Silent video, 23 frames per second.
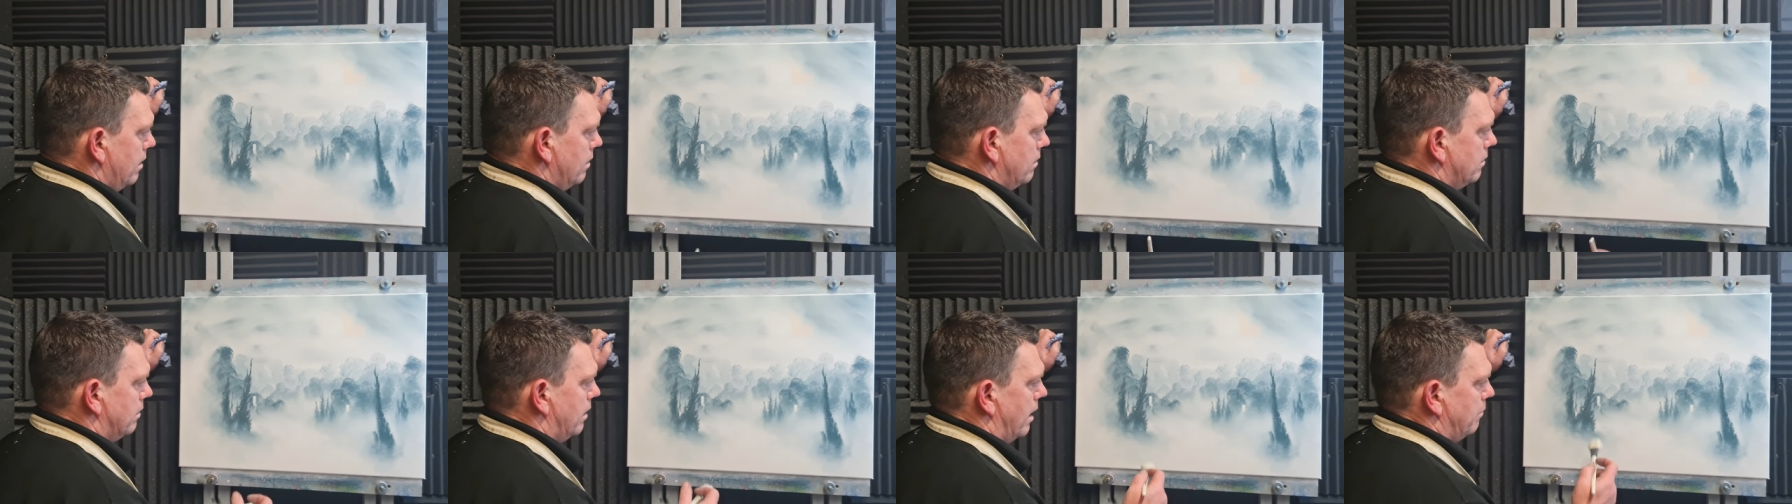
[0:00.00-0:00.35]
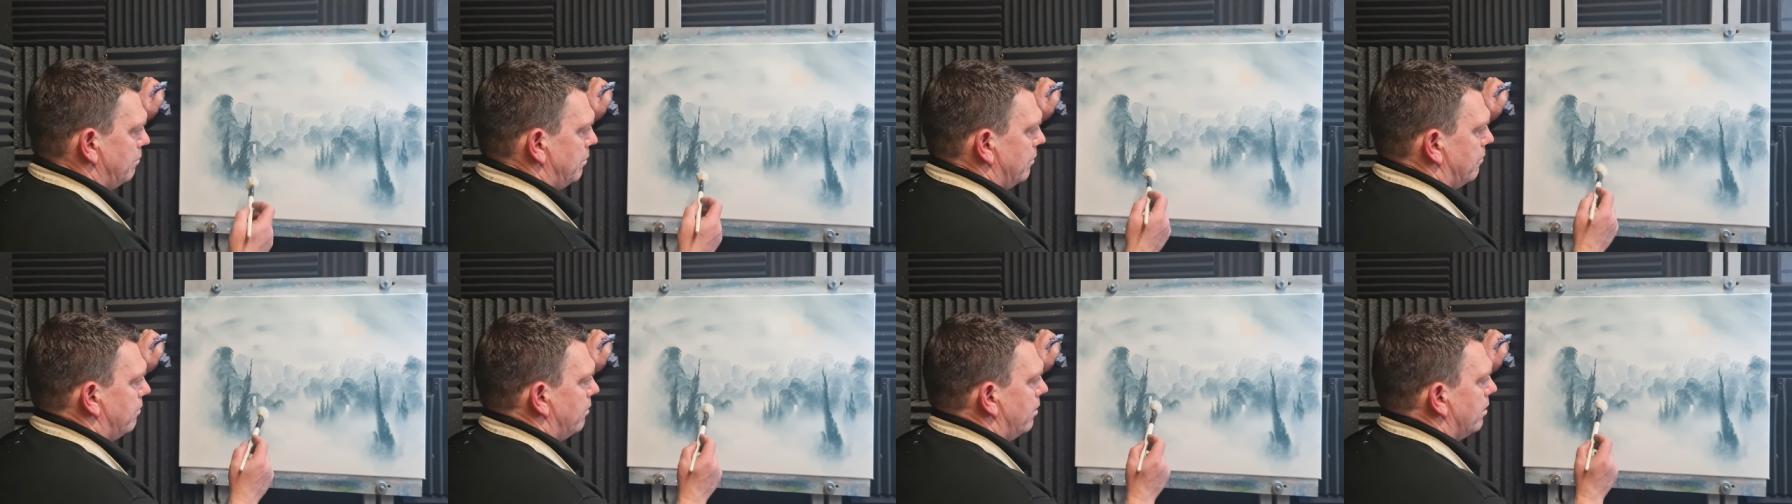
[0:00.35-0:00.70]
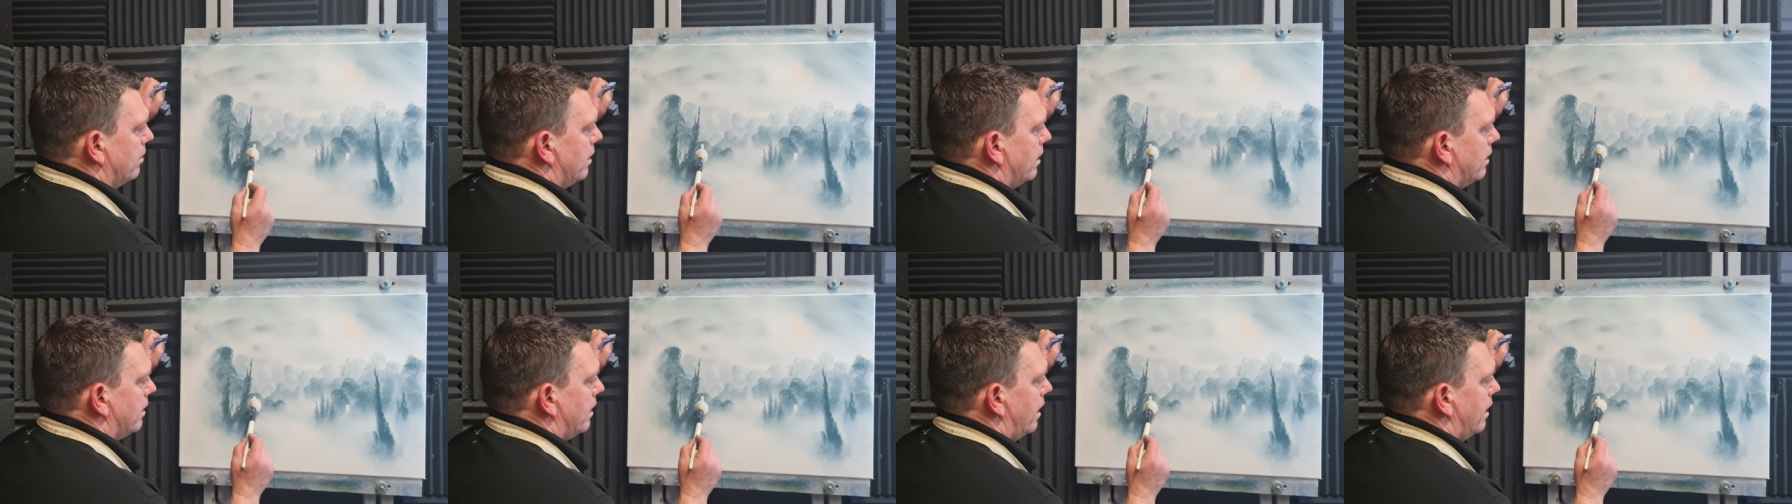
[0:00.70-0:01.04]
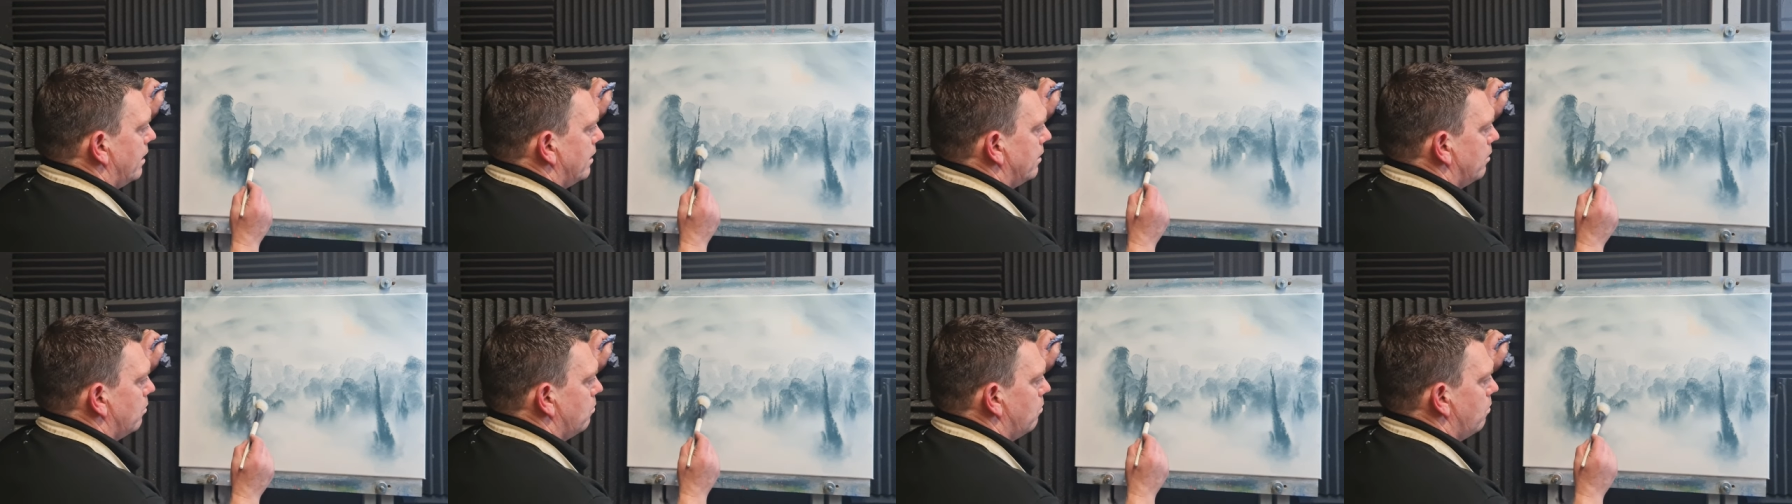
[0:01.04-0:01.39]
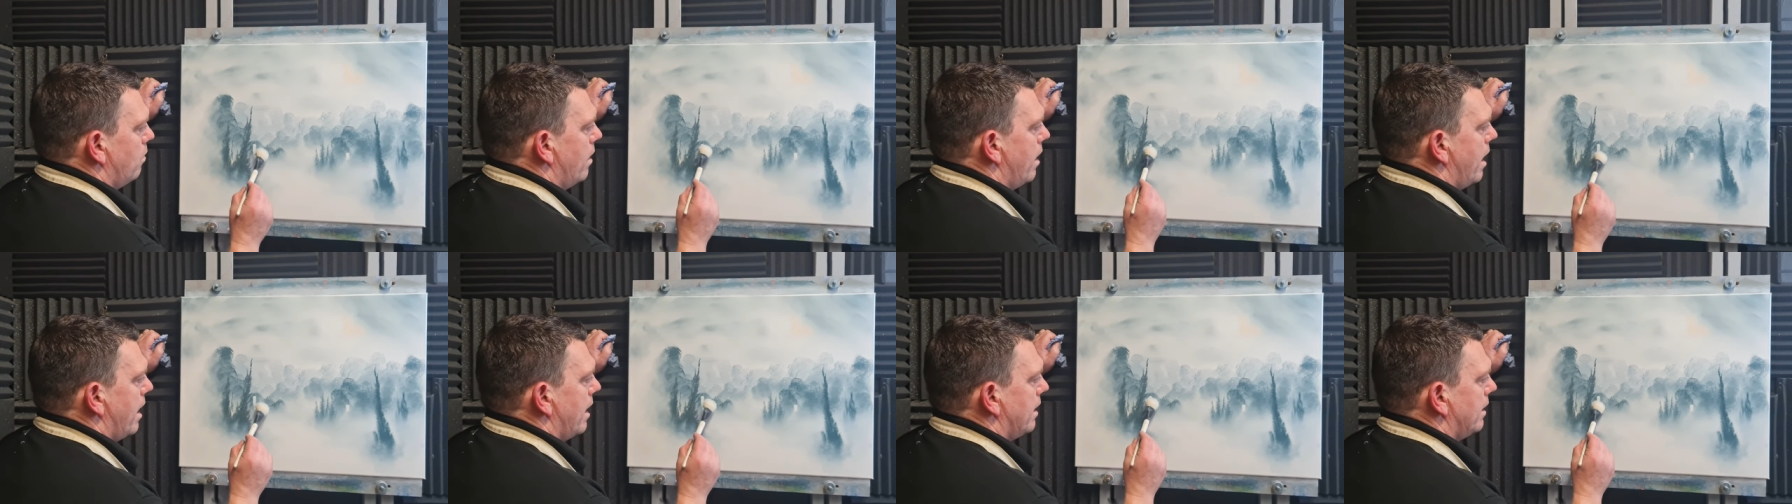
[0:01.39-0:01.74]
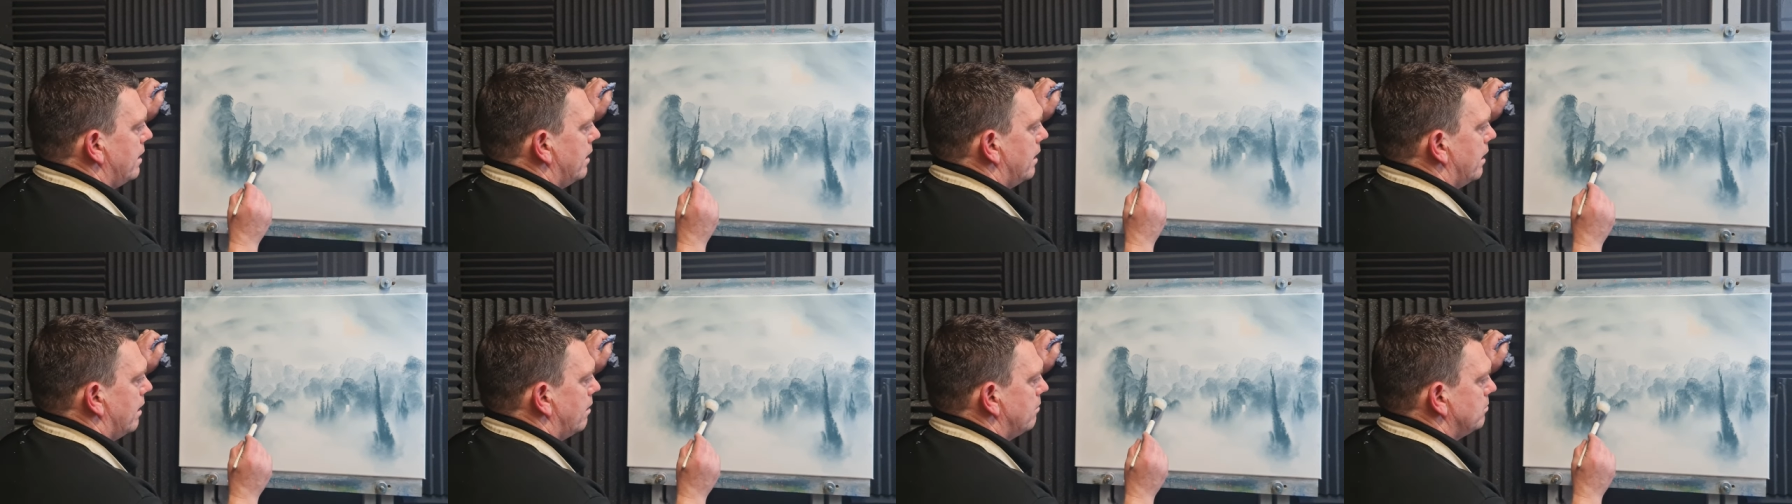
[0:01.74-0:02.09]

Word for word: Right, before I get carried away,